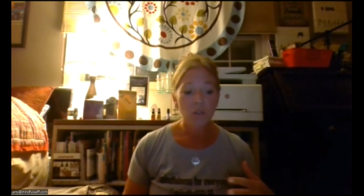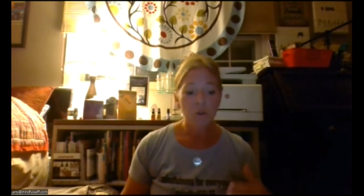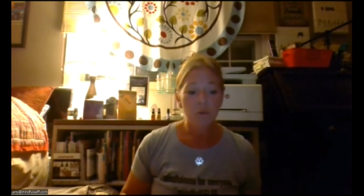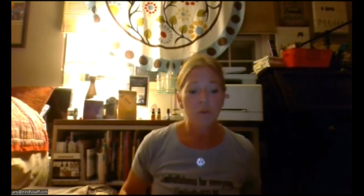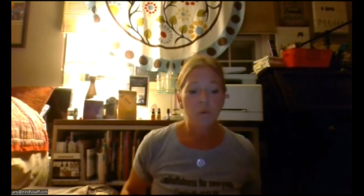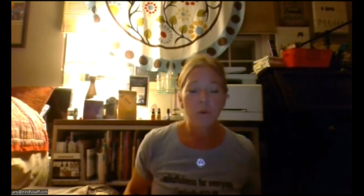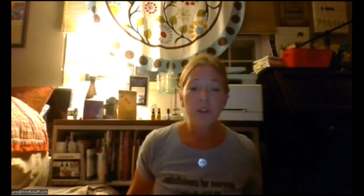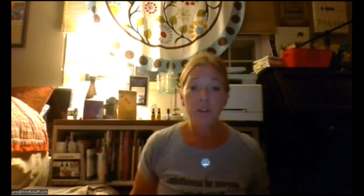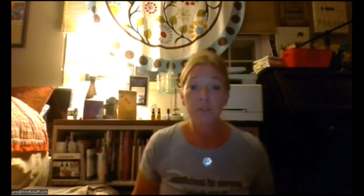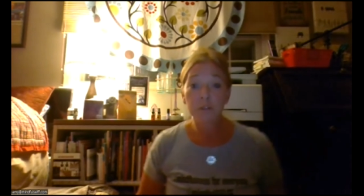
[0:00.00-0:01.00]
So
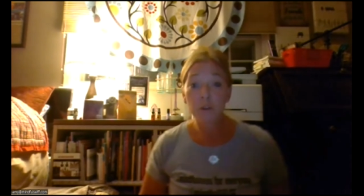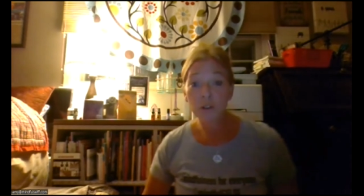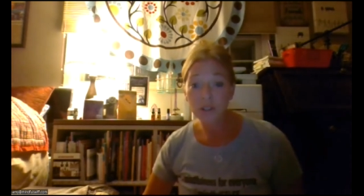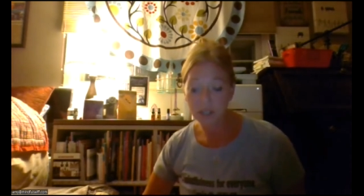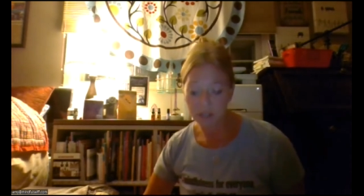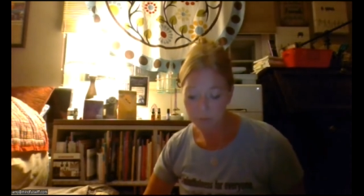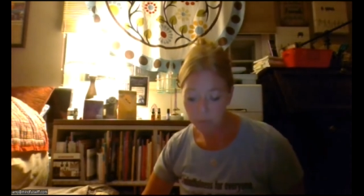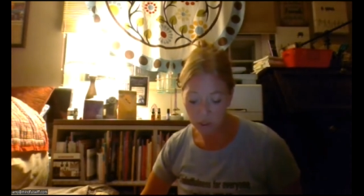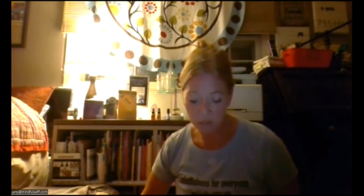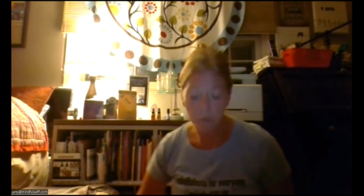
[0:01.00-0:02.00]
the first
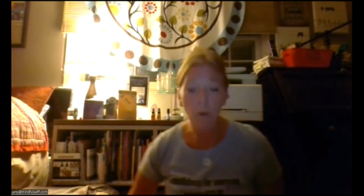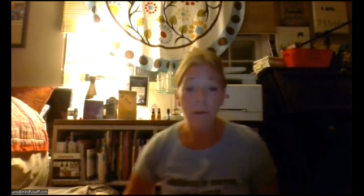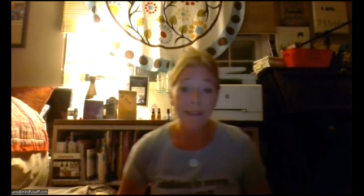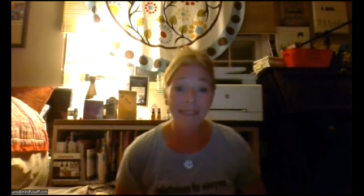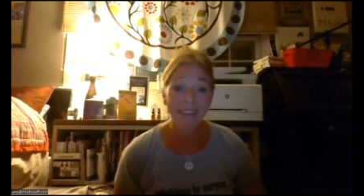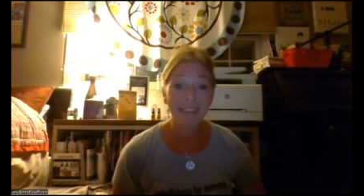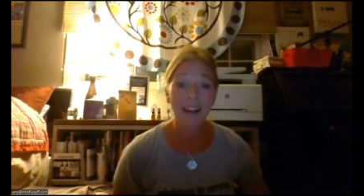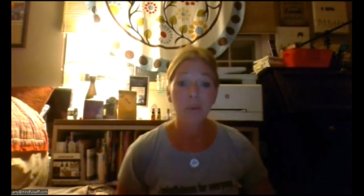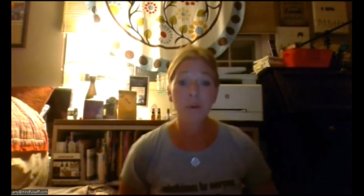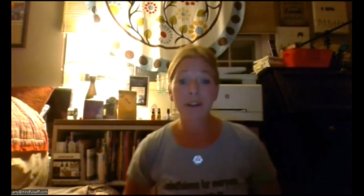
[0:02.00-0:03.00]
most important thing that
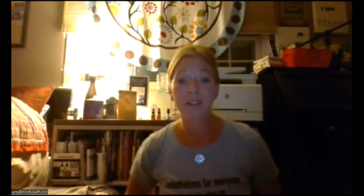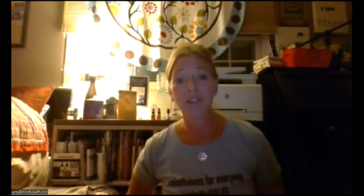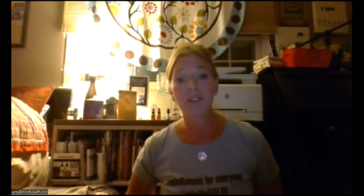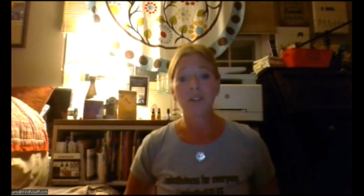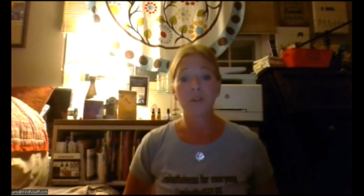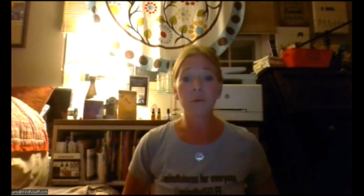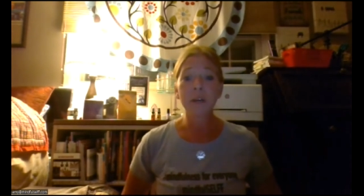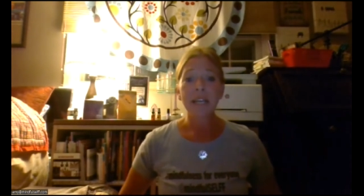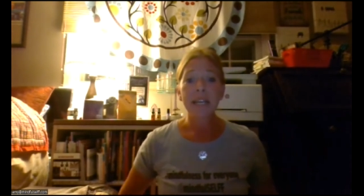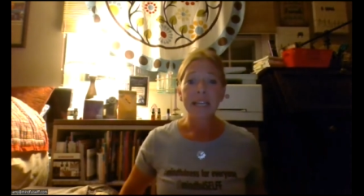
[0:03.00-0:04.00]
I want us to do
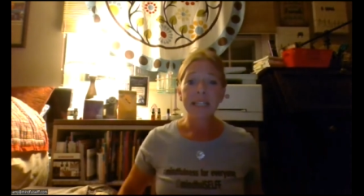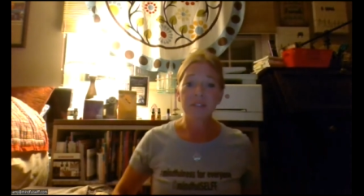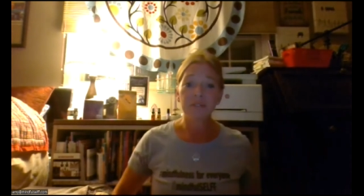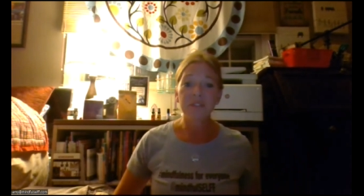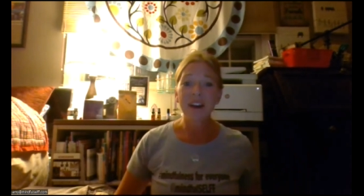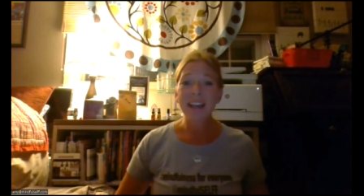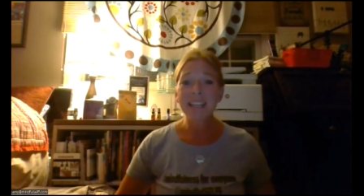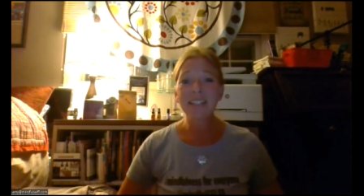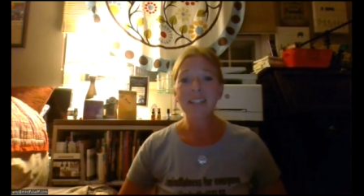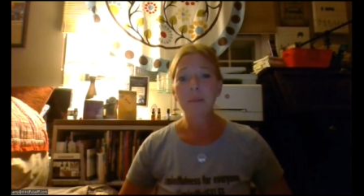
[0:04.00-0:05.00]
is to
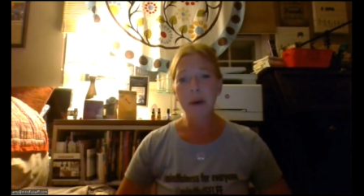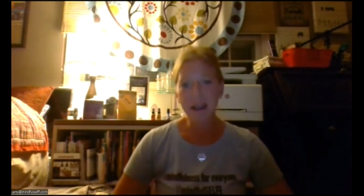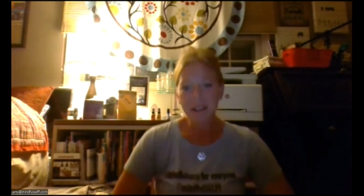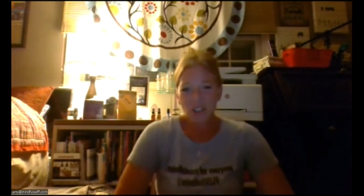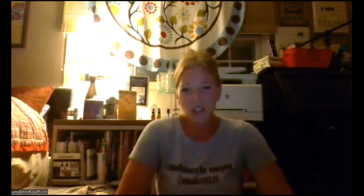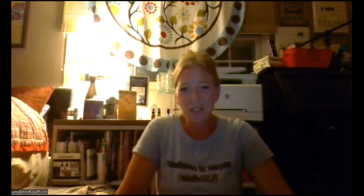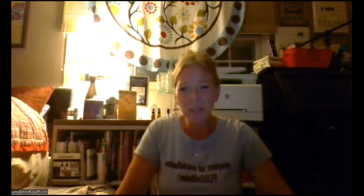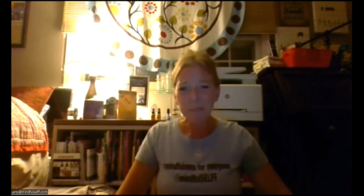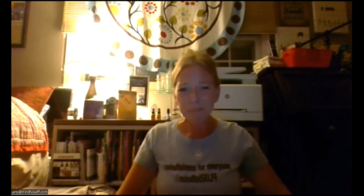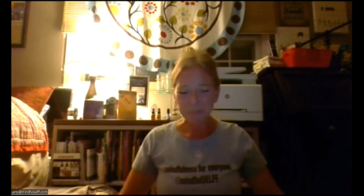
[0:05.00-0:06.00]
find a
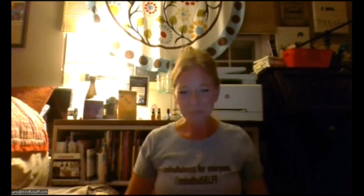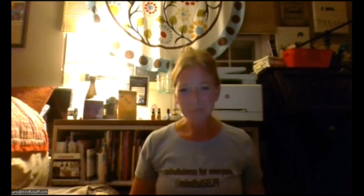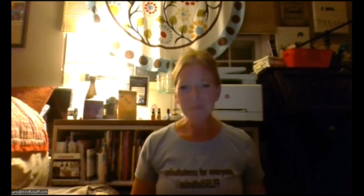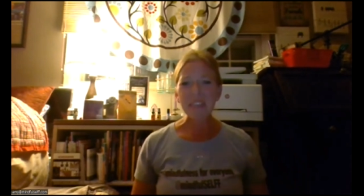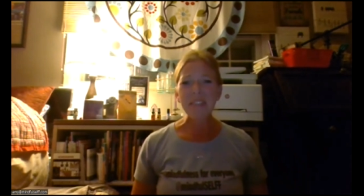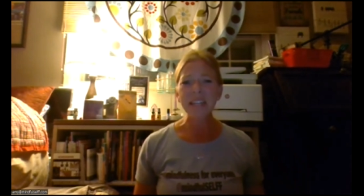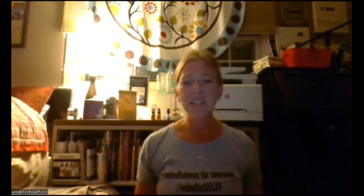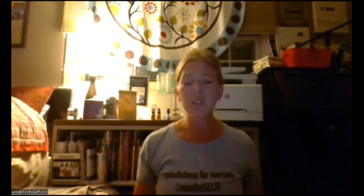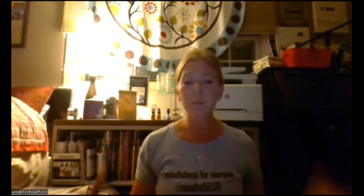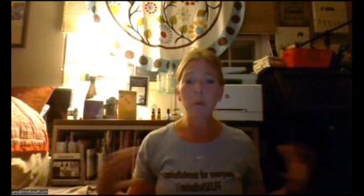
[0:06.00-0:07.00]
posture that
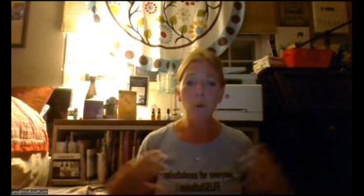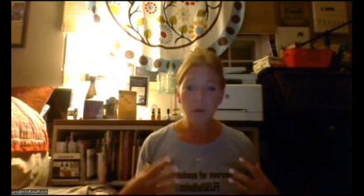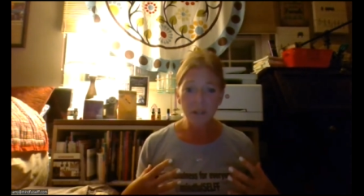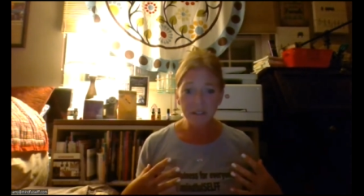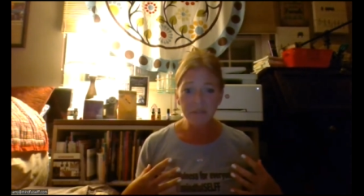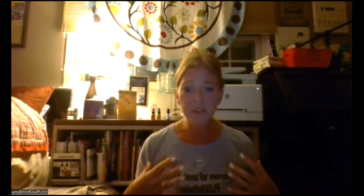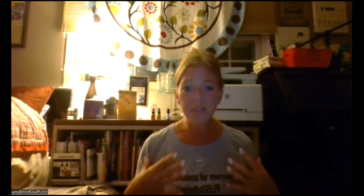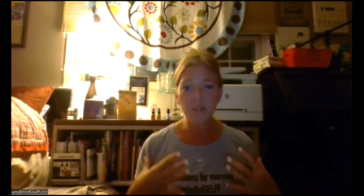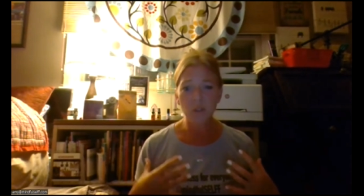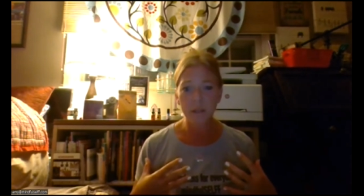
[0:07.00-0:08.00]
is supportive
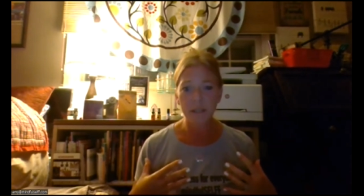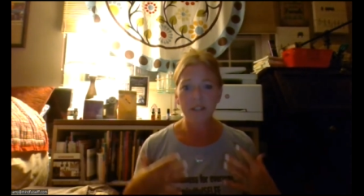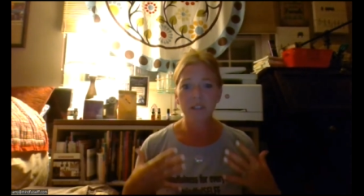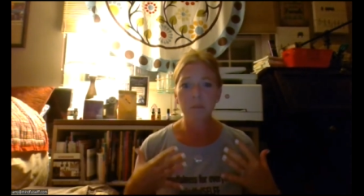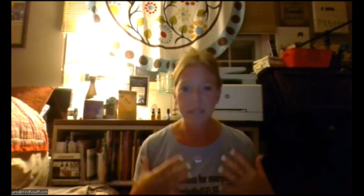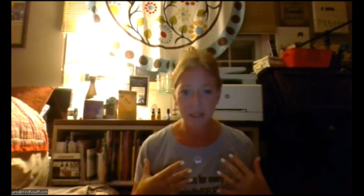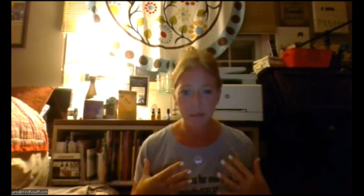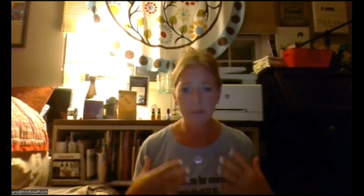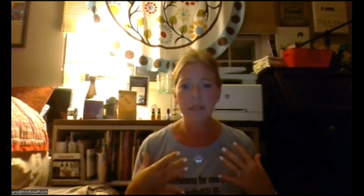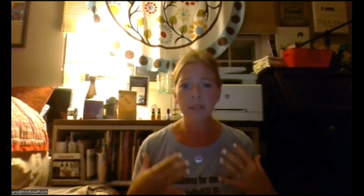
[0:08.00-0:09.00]
of doing some
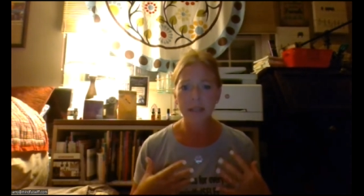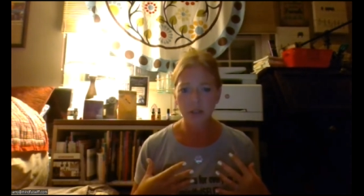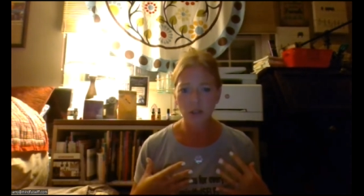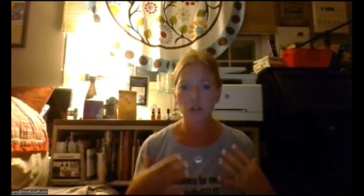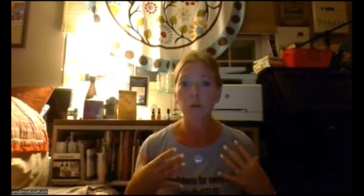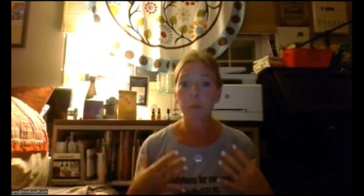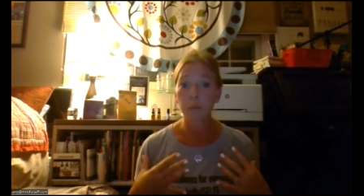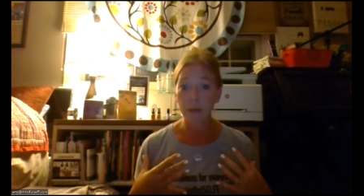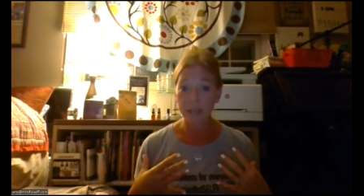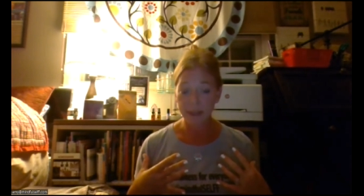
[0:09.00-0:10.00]
deep intentional
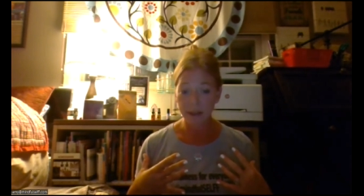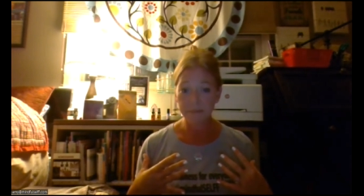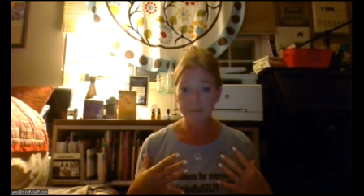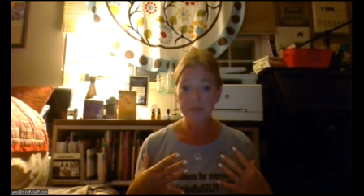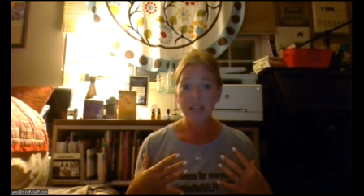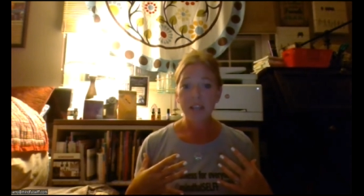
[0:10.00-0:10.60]
breathing.